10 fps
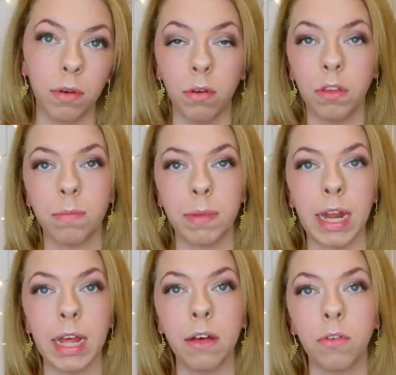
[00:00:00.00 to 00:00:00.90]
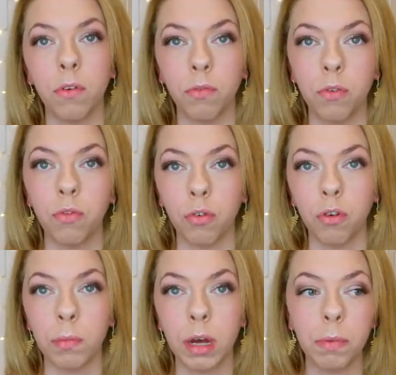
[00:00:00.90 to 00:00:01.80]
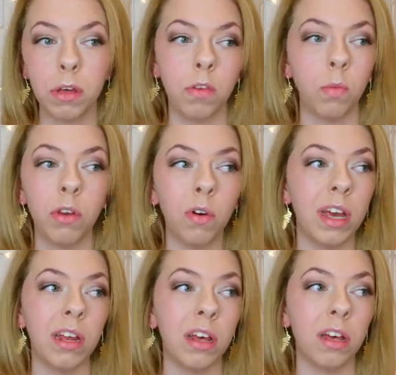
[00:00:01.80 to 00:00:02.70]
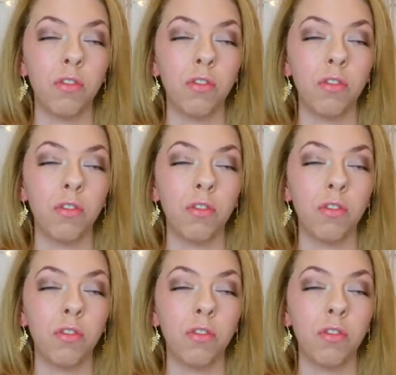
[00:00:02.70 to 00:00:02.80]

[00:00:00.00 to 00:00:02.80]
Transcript: on this planet have gone through trauma because we're not in a